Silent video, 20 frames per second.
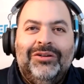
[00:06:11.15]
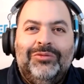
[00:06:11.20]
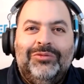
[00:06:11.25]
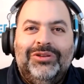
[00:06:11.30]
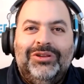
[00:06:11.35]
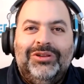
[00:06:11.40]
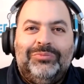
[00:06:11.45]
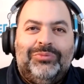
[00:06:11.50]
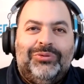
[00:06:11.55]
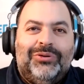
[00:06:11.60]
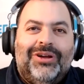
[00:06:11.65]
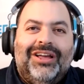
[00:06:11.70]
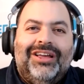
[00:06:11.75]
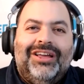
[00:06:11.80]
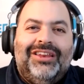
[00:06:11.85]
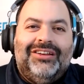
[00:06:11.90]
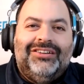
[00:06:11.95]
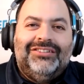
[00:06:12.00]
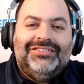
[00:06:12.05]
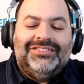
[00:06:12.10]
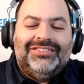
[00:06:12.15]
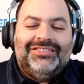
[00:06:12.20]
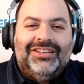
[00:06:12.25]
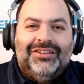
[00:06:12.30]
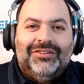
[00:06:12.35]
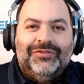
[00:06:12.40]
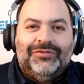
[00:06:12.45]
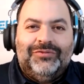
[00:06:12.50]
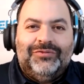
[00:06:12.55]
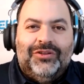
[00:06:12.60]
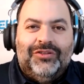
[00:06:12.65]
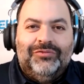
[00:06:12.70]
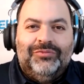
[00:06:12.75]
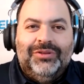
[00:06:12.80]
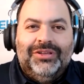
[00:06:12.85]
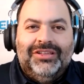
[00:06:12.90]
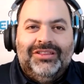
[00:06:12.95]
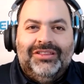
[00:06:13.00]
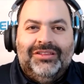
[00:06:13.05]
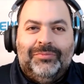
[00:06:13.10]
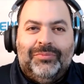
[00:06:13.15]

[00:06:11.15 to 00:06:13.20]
We pride ourselves of being